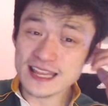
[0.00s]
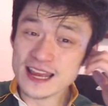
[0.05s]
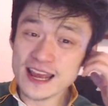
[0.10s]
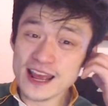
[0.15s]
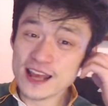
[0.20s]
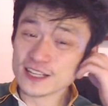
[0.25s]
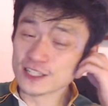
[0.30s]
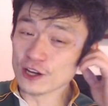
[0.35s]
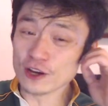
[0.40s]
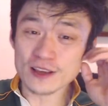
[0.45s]

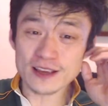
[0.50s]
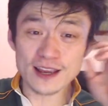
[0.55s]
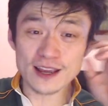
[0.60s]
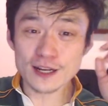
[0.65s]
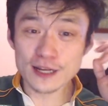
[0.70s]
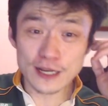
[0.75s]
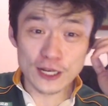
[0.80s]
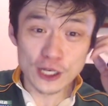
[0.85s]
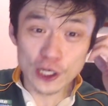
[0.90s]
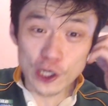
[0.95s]
So
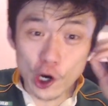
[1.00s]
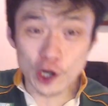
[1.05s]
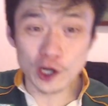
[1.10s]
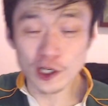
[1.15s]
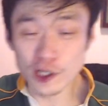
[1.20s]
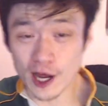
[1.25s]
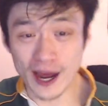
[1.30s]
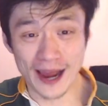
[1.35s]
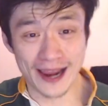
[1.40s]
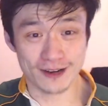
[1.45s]
it looked
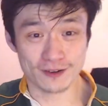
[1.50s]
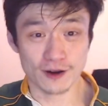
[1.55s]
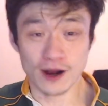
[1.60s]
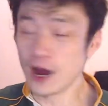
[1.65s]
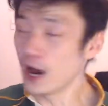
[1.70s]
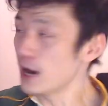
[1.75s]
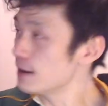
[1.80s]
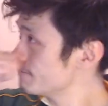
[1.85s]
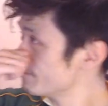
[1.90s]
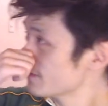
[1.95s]
like,
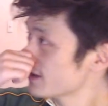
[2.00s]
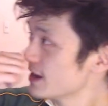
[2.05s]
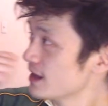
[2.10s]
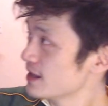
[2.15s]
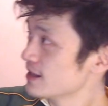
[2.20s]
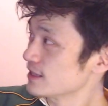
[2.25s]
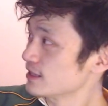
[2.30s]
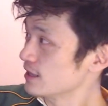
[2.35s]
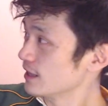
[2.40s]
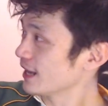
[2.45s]
right?
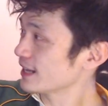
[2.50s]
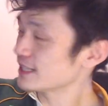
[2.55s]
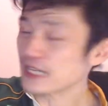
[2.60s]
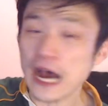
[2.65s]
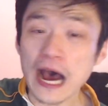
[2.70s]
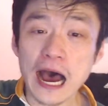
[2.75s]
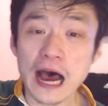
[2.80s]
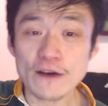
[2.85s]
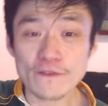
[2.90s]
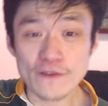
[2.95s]
Like
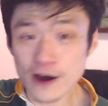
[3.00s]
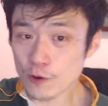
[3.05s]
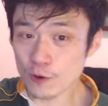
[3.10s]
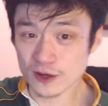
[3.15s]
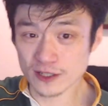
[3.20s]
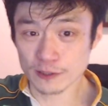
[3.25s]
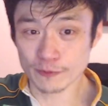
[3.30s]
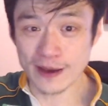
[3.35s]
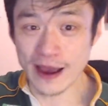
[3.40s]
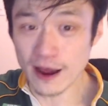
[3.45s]
Tarver
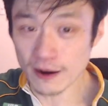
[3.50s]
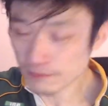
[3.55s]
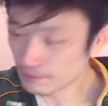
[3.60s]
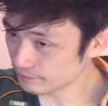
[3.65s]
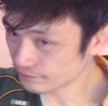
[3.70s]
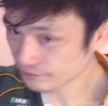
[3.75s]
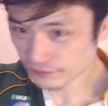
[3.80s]
was about,